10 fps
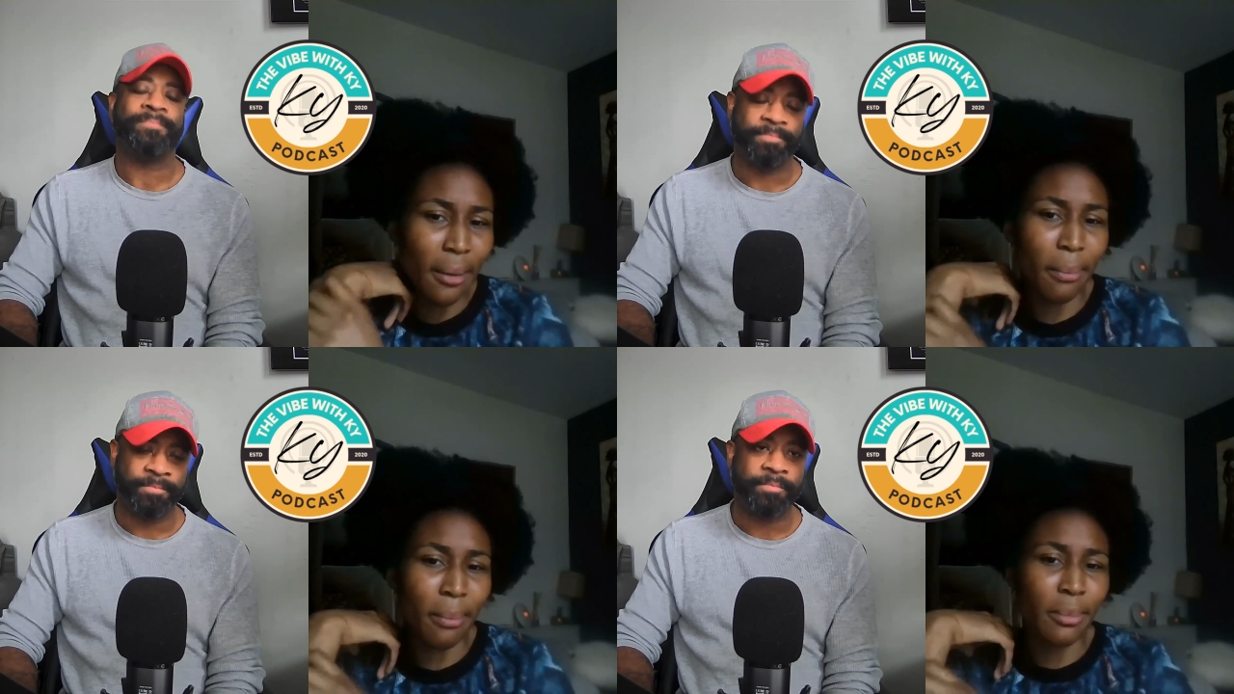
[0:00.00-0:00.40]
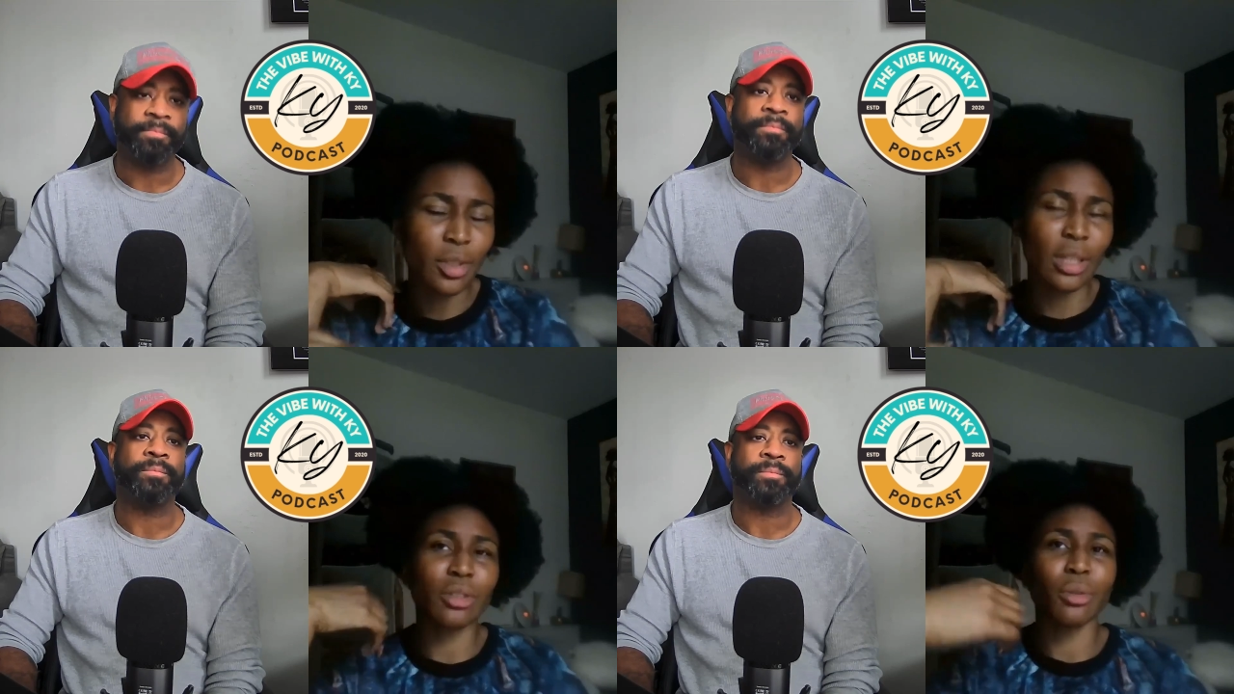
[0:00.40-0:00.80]
Speaker 1: Um,
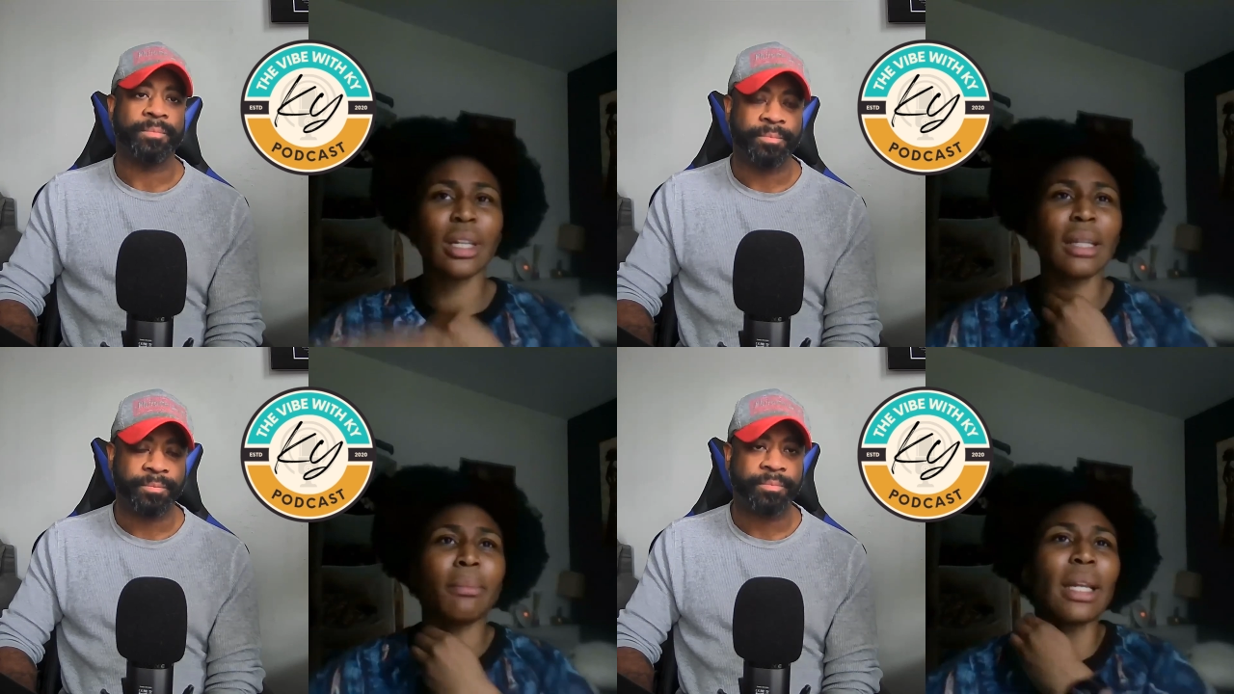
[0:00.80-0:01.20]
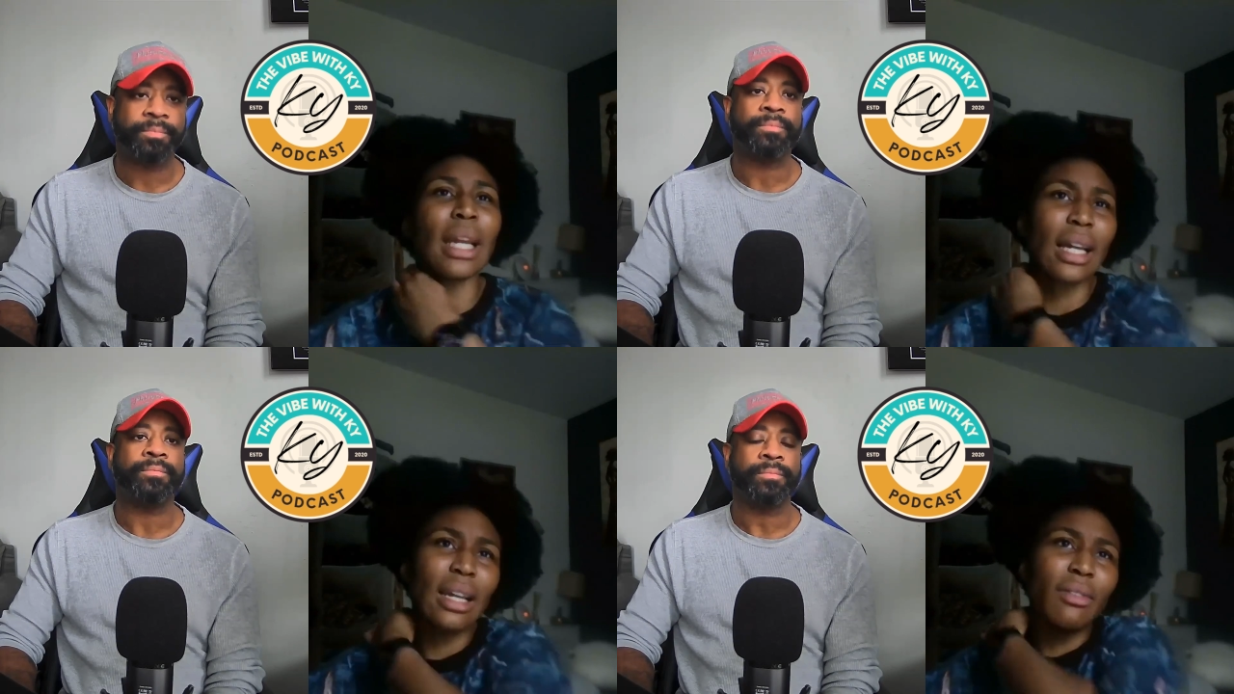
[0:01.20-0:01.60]
so there's already been
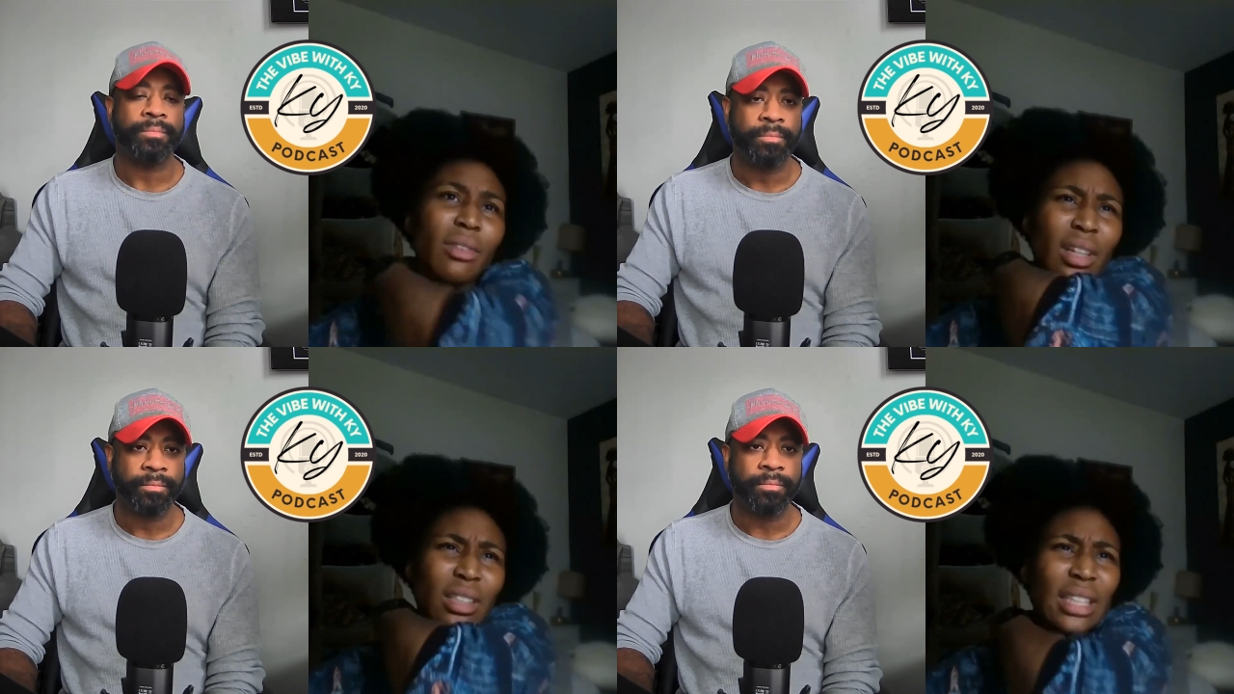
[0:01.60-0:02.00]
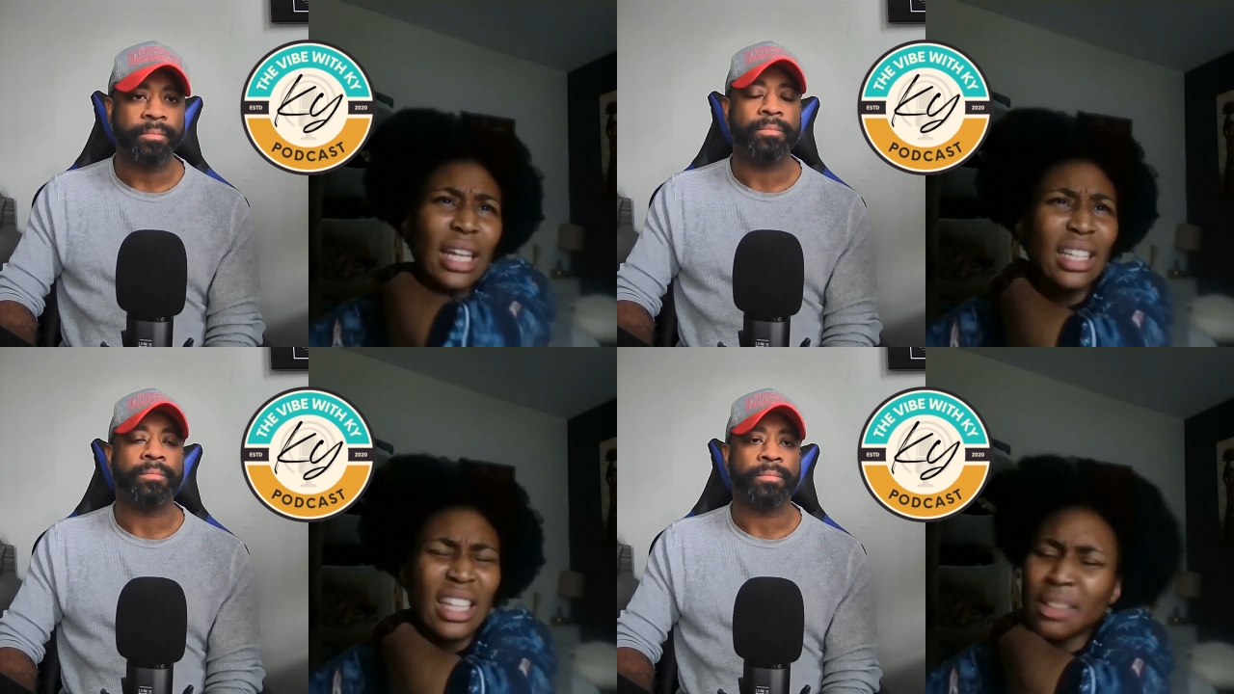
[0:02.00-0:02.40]
like a level of
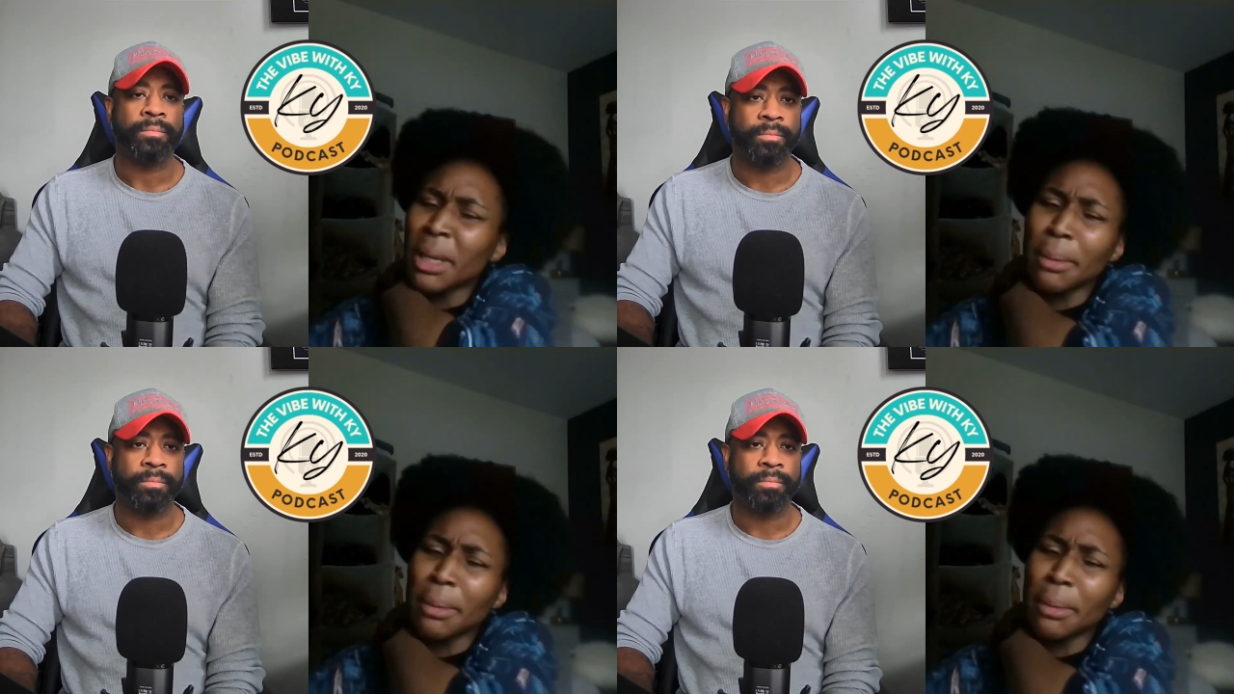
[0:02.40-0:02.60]
understanding. There's